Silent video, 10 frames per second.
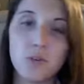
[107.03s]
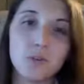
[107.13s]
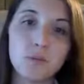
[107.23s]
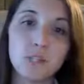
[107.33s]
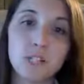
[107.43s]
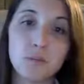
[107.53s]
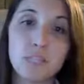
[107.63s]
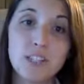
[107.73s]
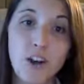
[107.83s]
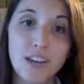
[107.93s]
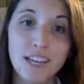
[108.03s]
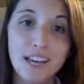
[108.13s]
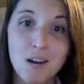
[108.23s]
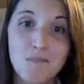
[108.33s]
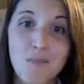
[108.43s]
and we're going to be talking
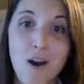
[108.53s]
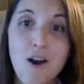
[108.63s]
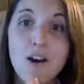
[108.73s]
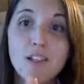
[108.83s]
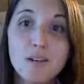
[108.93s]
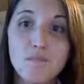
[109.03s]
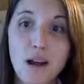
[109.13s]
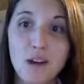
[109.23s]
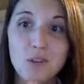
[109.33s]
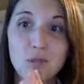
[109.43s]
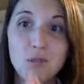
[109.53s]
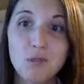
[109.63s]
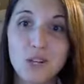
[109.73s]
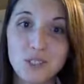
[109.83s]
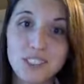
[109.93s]
all about
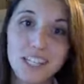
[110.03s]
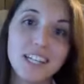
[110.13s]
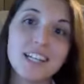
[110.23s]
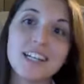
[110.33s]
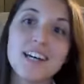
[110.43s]
protein.